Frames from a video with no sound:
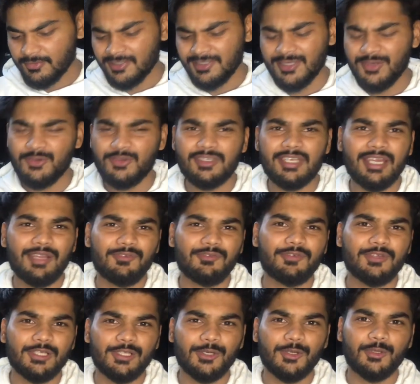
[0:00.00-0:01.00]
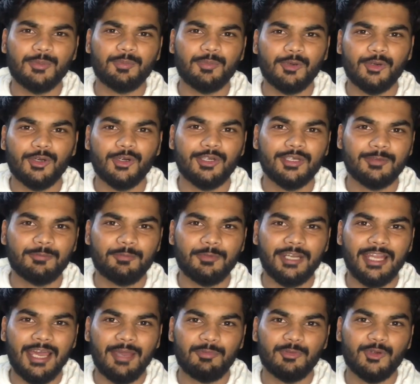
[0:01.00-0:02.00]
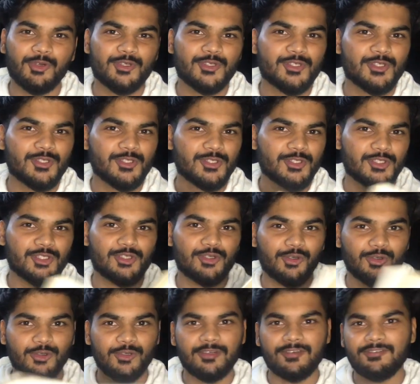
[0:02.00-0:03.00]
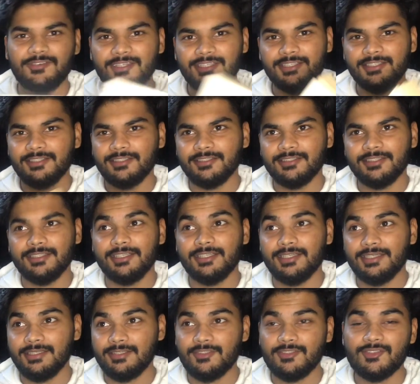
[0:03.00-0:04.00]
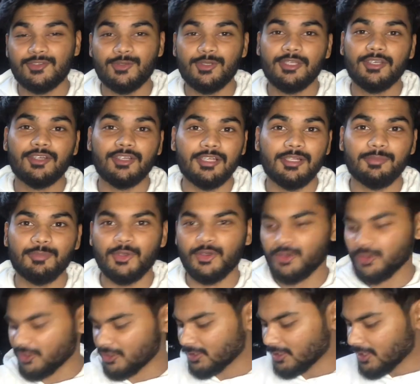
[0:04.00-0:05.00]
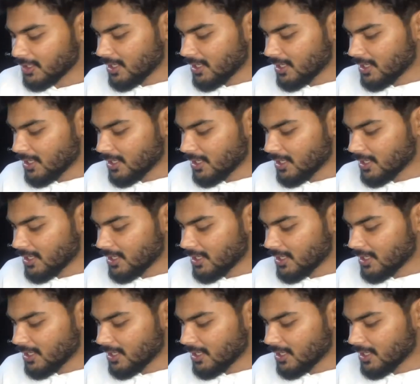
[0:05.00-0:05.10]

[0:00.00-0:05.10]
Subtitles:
It was kind of feel good book, but I'm not sure whether it's really gonna help me or not.